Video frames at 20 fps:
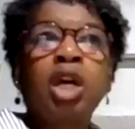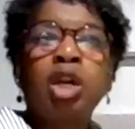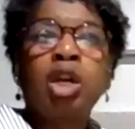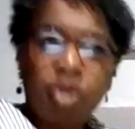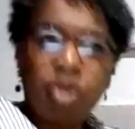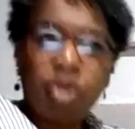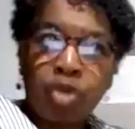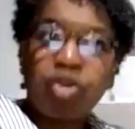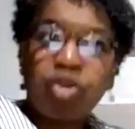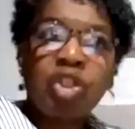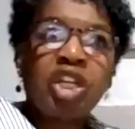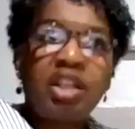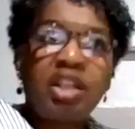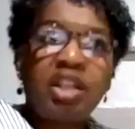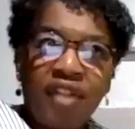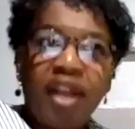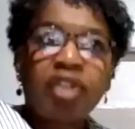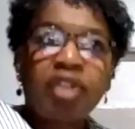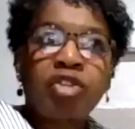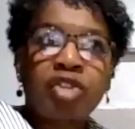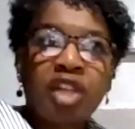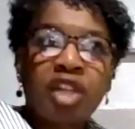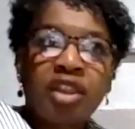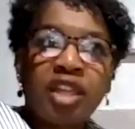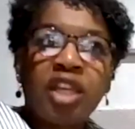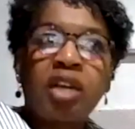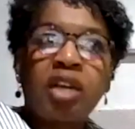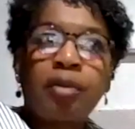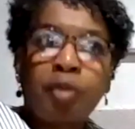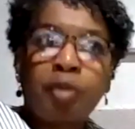Those are key factors I
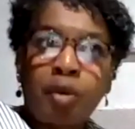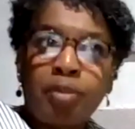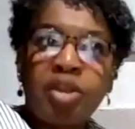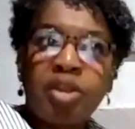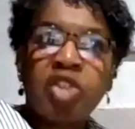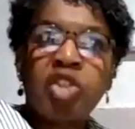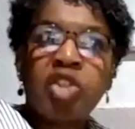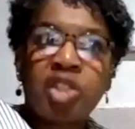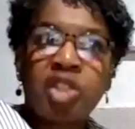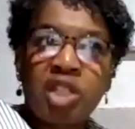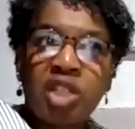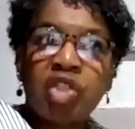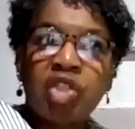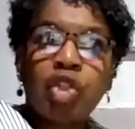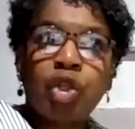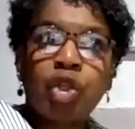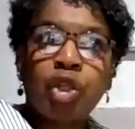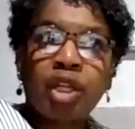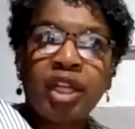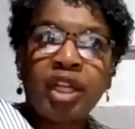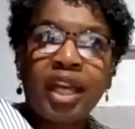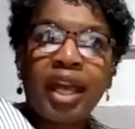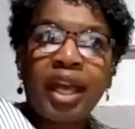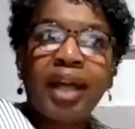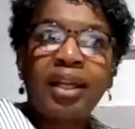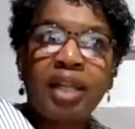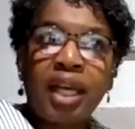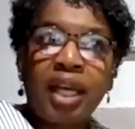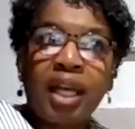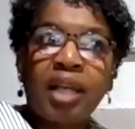think a business needs to look at,
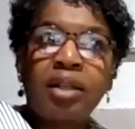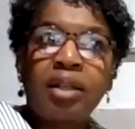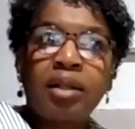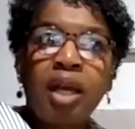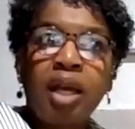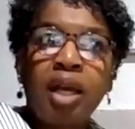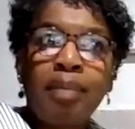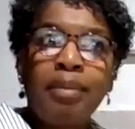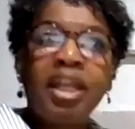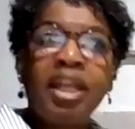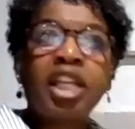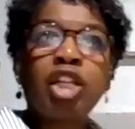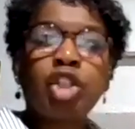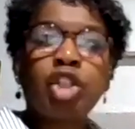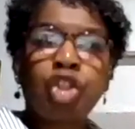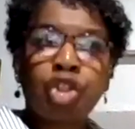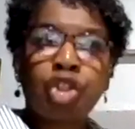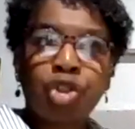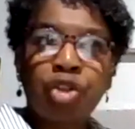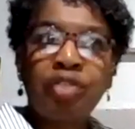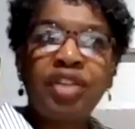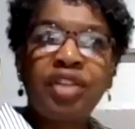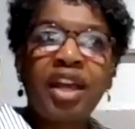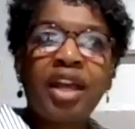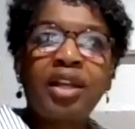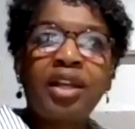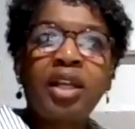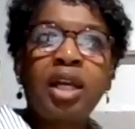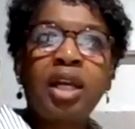and making sure that